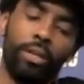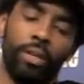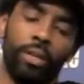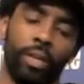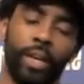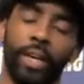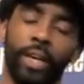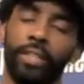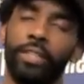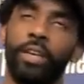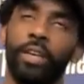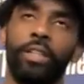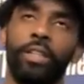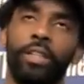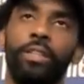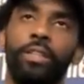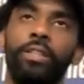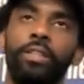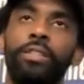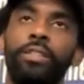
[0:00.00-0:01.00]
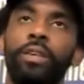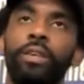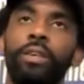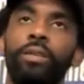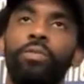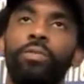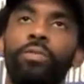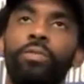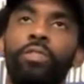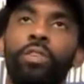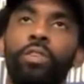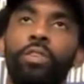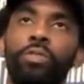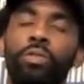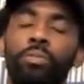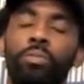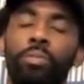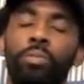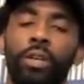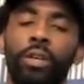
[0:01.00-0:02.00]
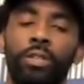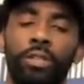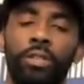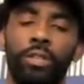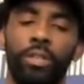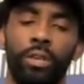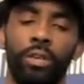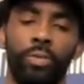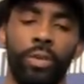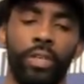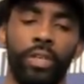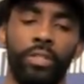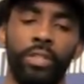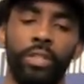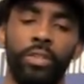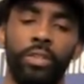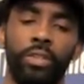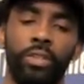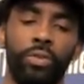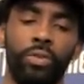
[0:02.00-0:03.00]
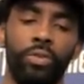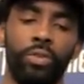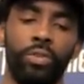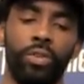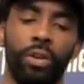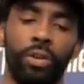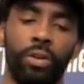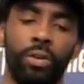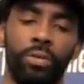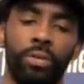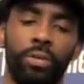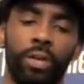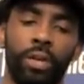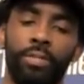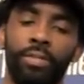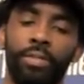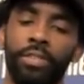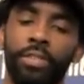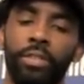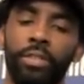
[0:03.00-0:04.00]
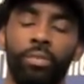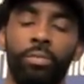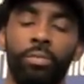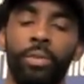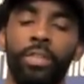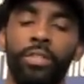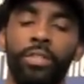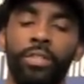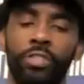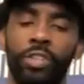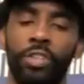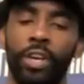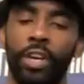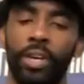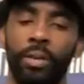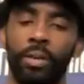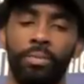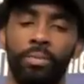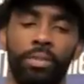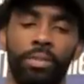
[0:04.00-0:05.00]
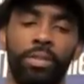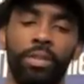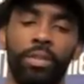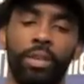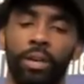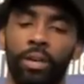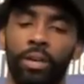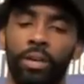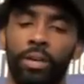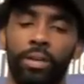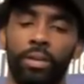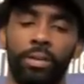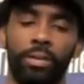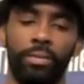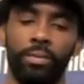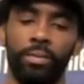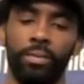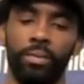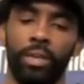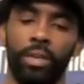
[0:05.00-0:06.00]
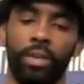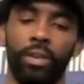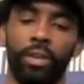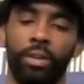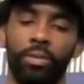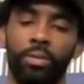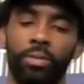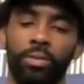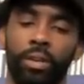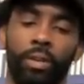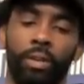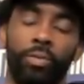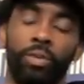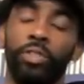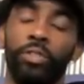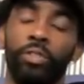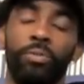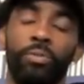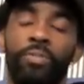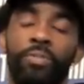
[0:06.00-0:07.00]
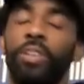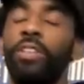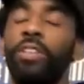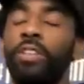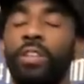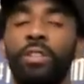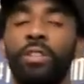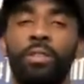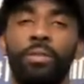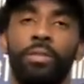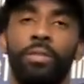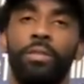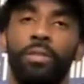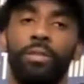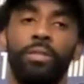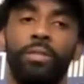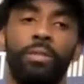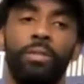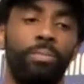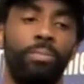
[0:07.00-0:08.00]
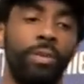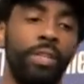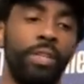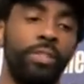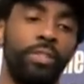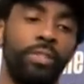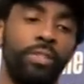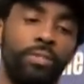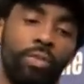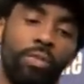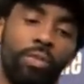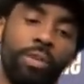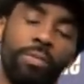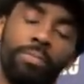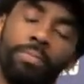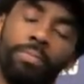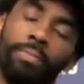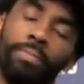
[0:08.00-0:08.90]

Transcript: like I said, this, this team, we've grown so much, and we continue to do so. Obviously, we're missing James, uh, you know, and we're just filling in the, the, the pieces for him.